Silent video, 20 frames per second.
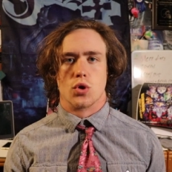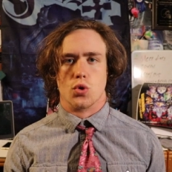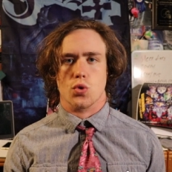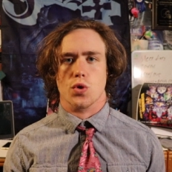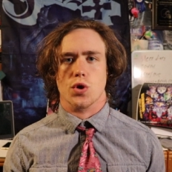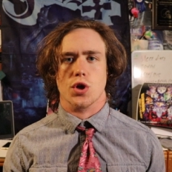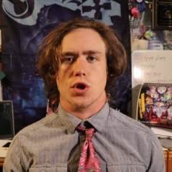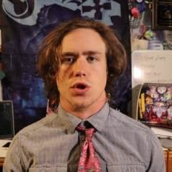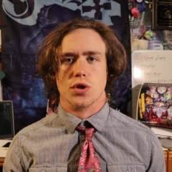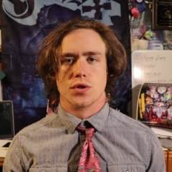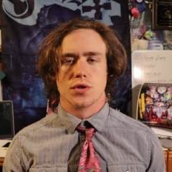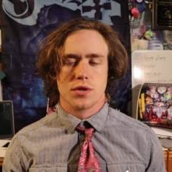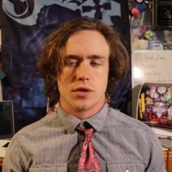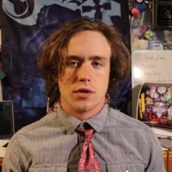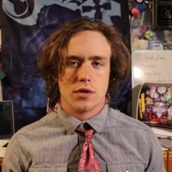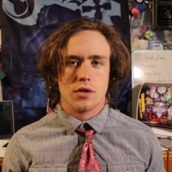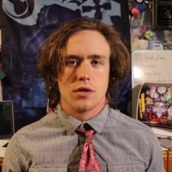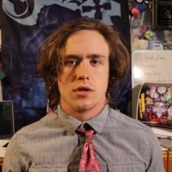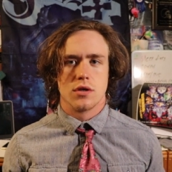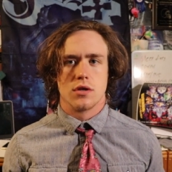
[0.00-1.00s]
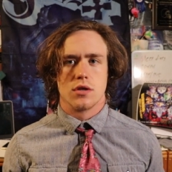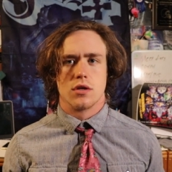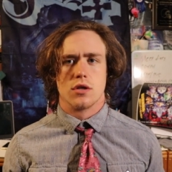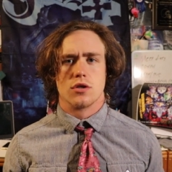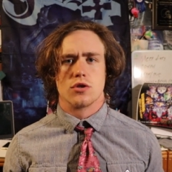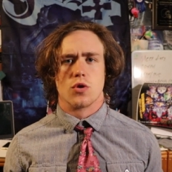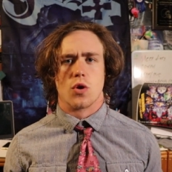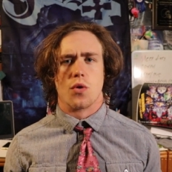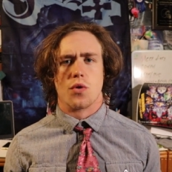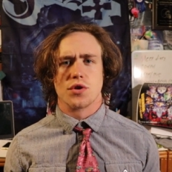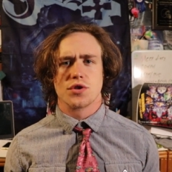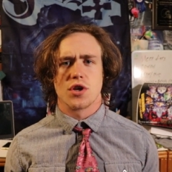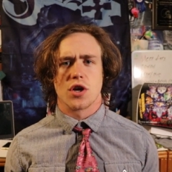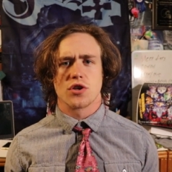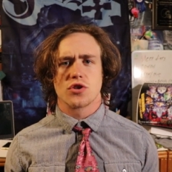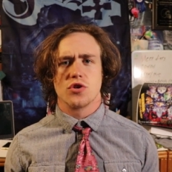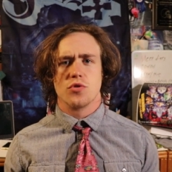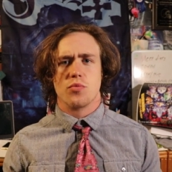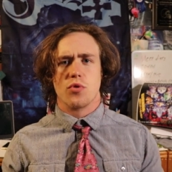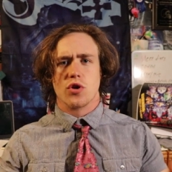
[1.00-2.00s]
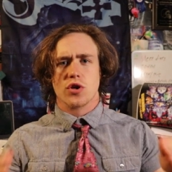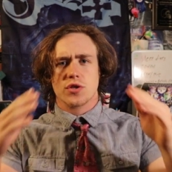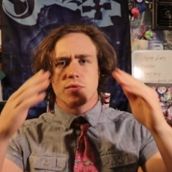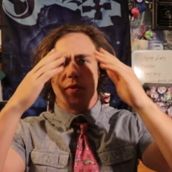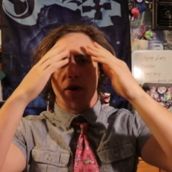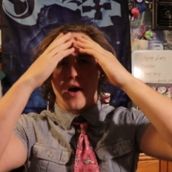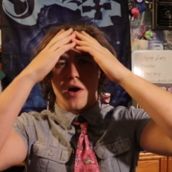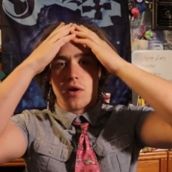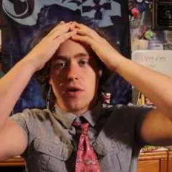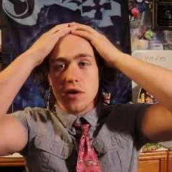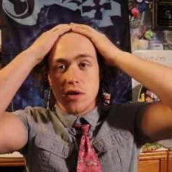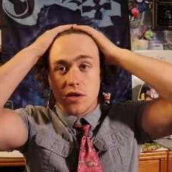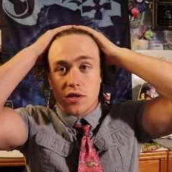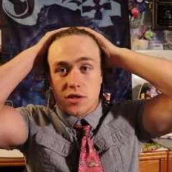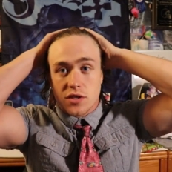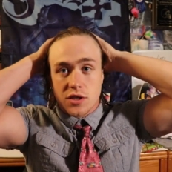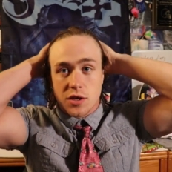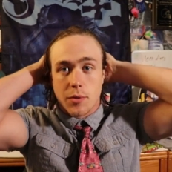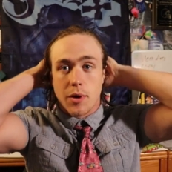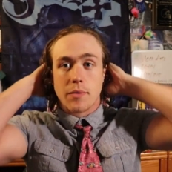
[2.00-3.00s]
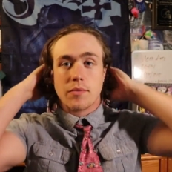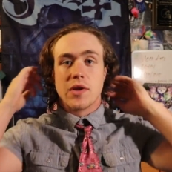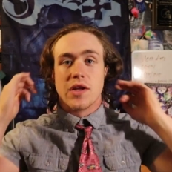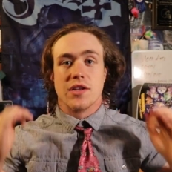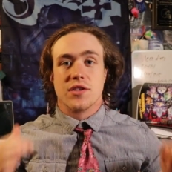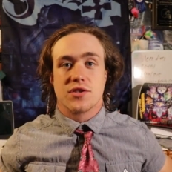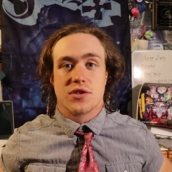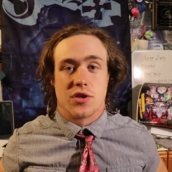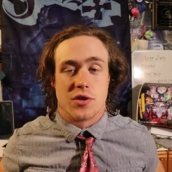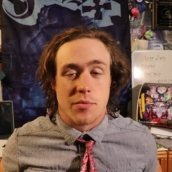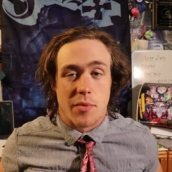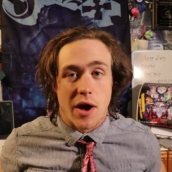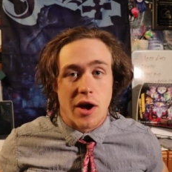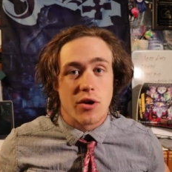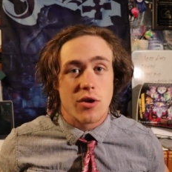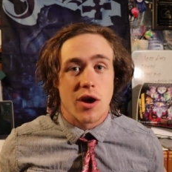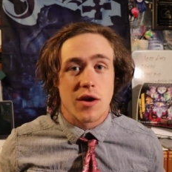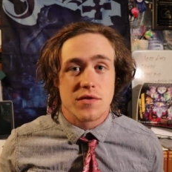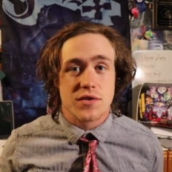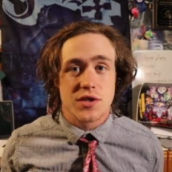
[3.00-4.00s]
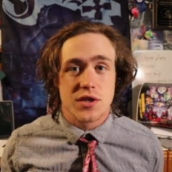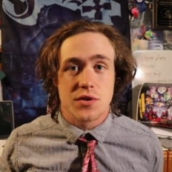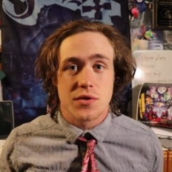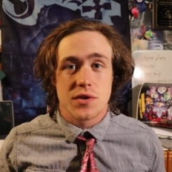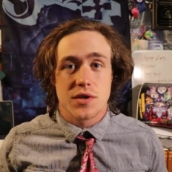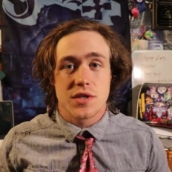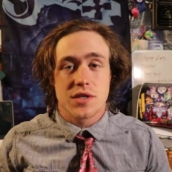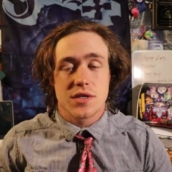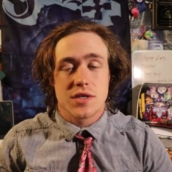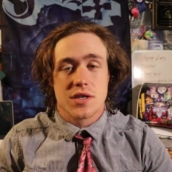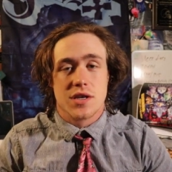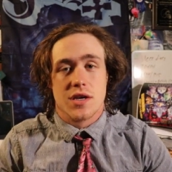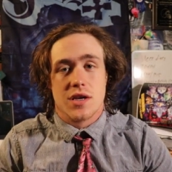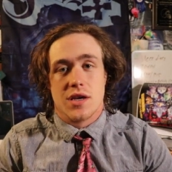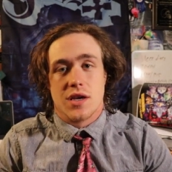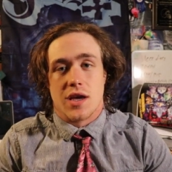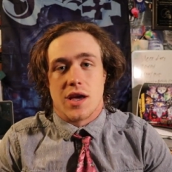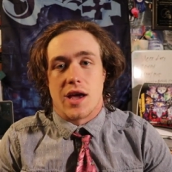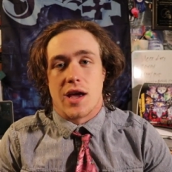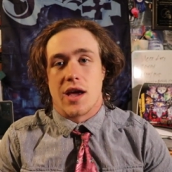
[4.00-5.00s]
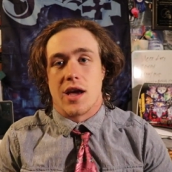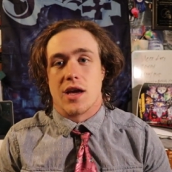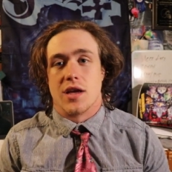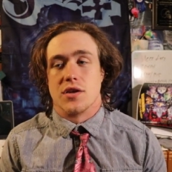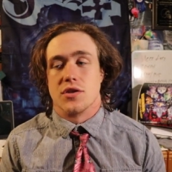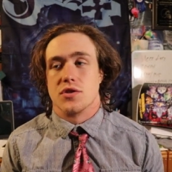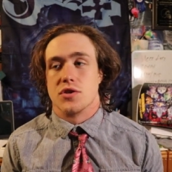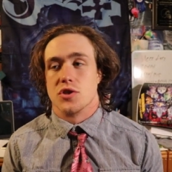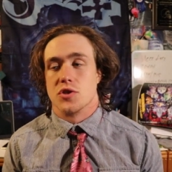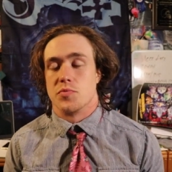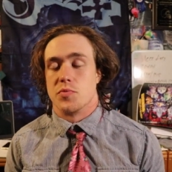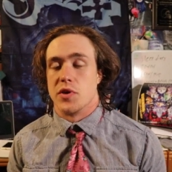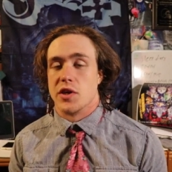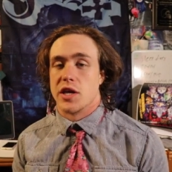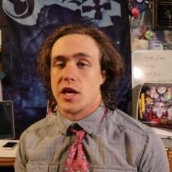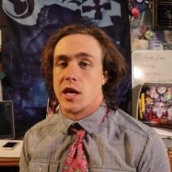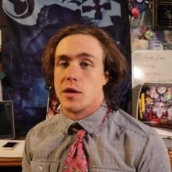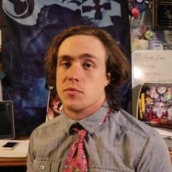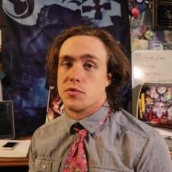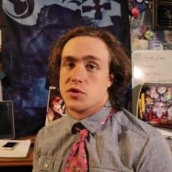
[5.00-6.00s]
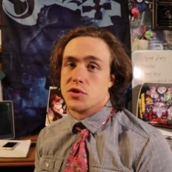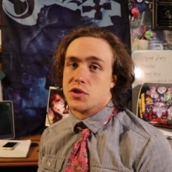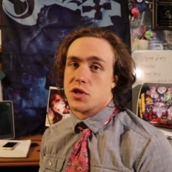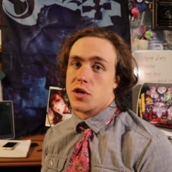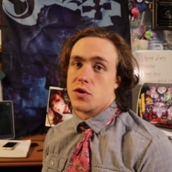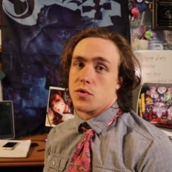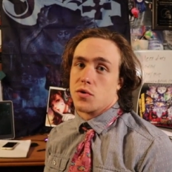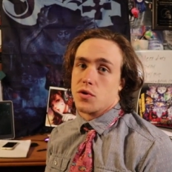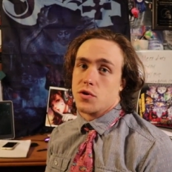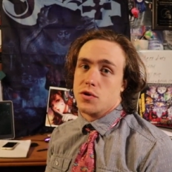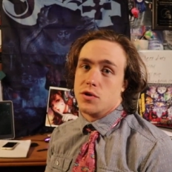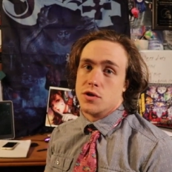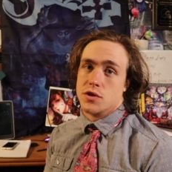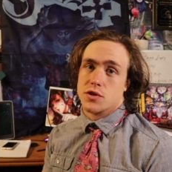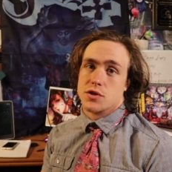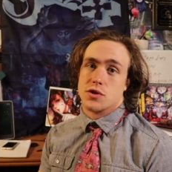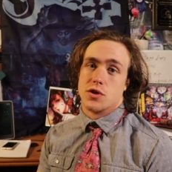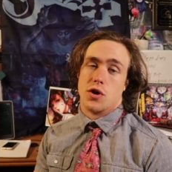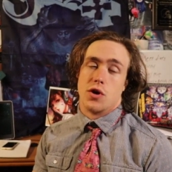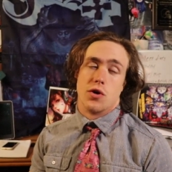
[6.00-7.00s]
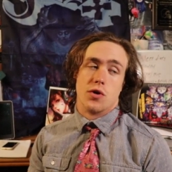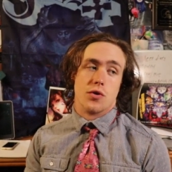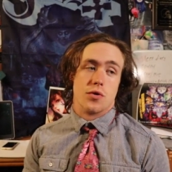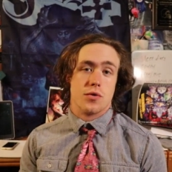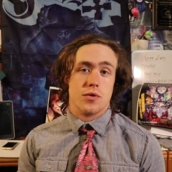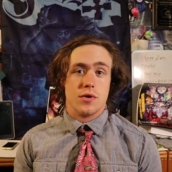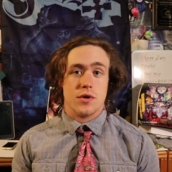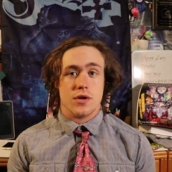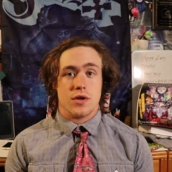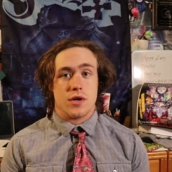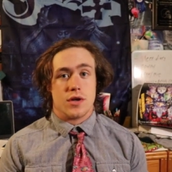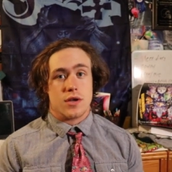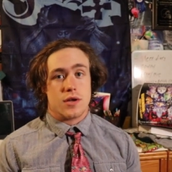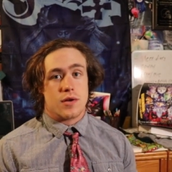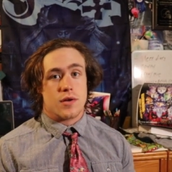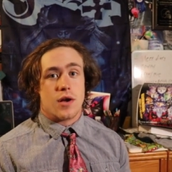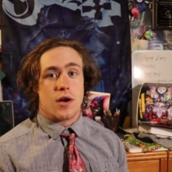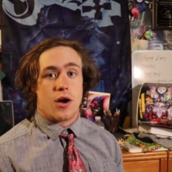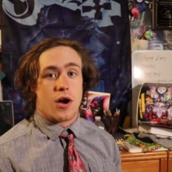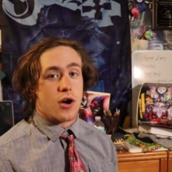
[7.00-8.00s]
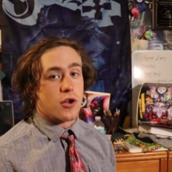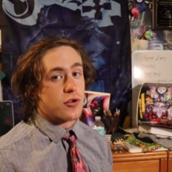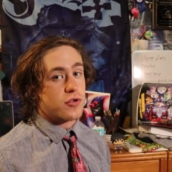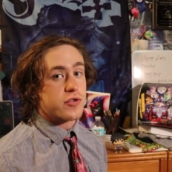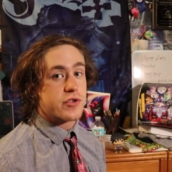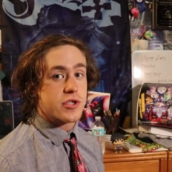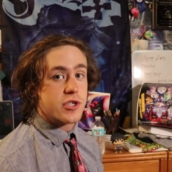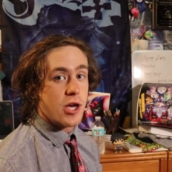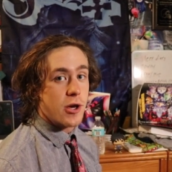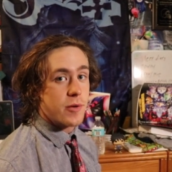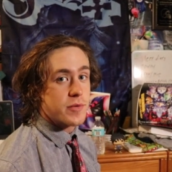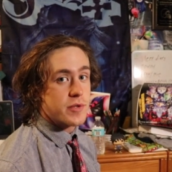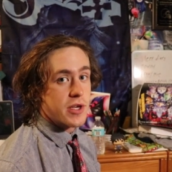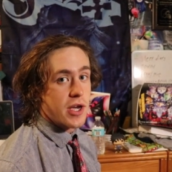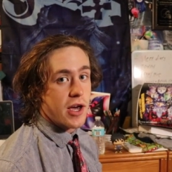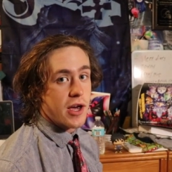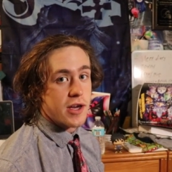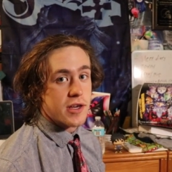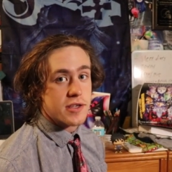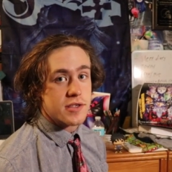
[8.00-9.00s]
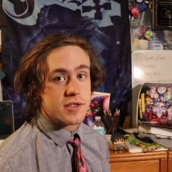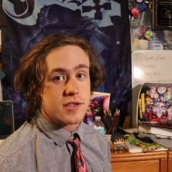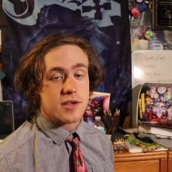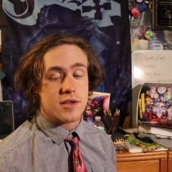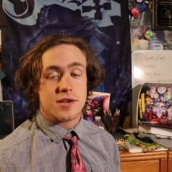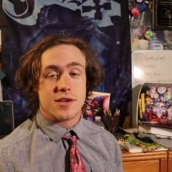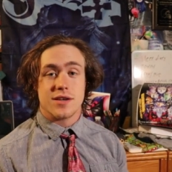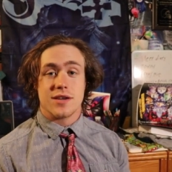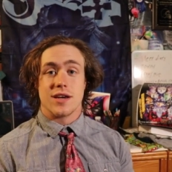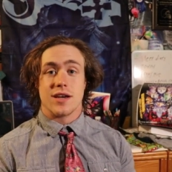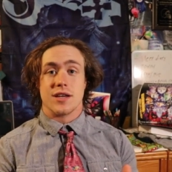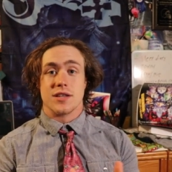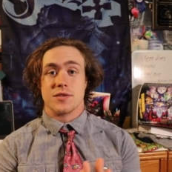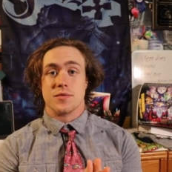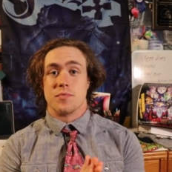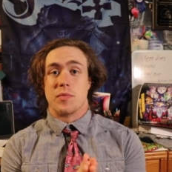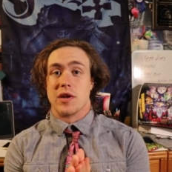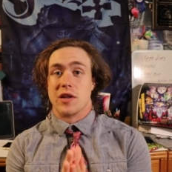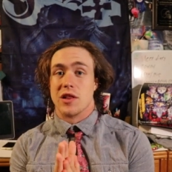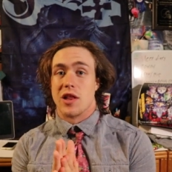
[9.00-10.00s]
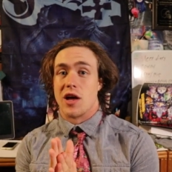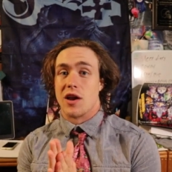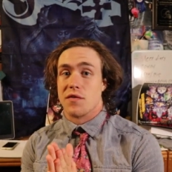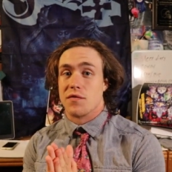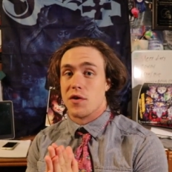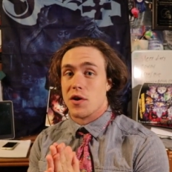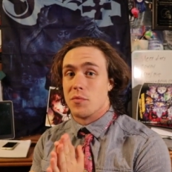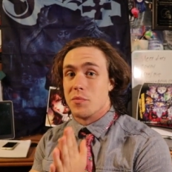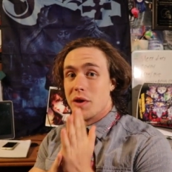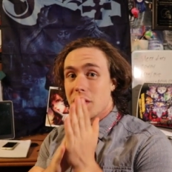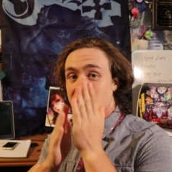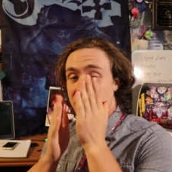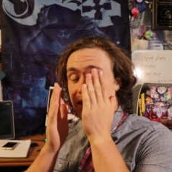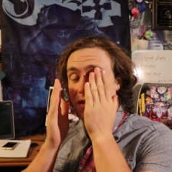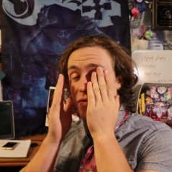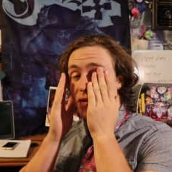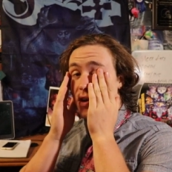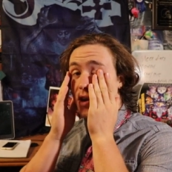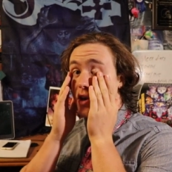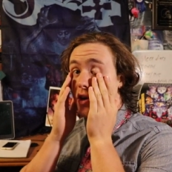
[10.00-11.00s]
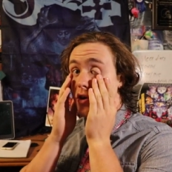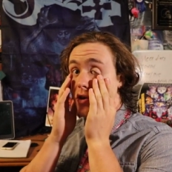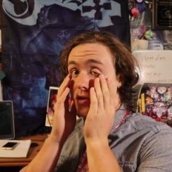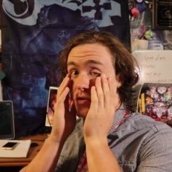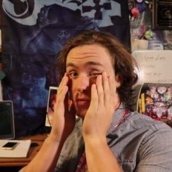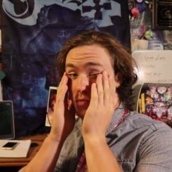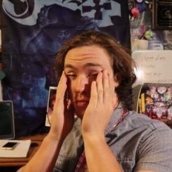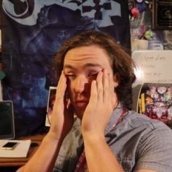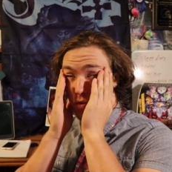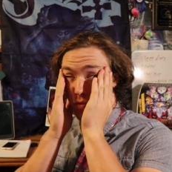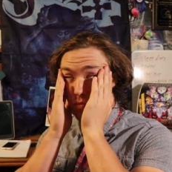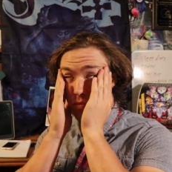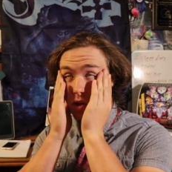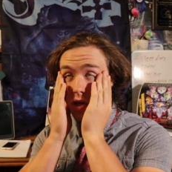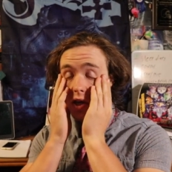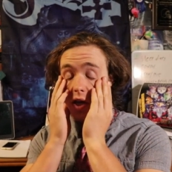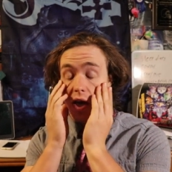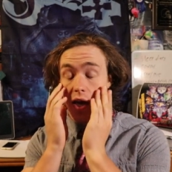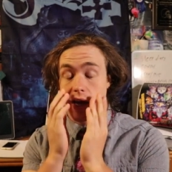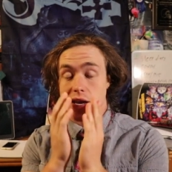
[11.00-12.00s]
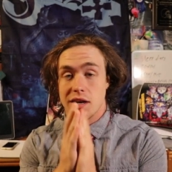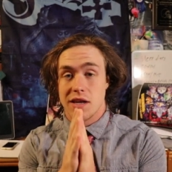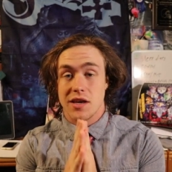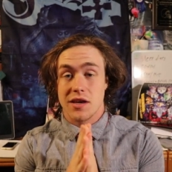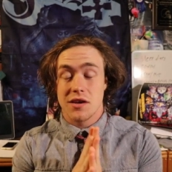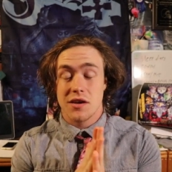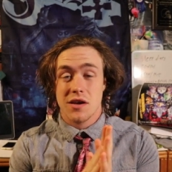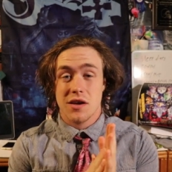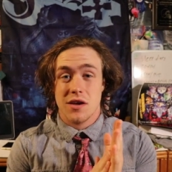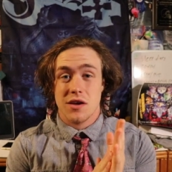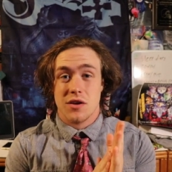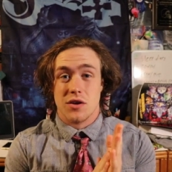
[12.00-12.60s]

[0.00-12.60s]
Greetings. So I want to talk to you boys about some updates to the Minecraft series and just video games in general. So, 100 subs guys. It's been a lot of fun making the videos. Me, Andy,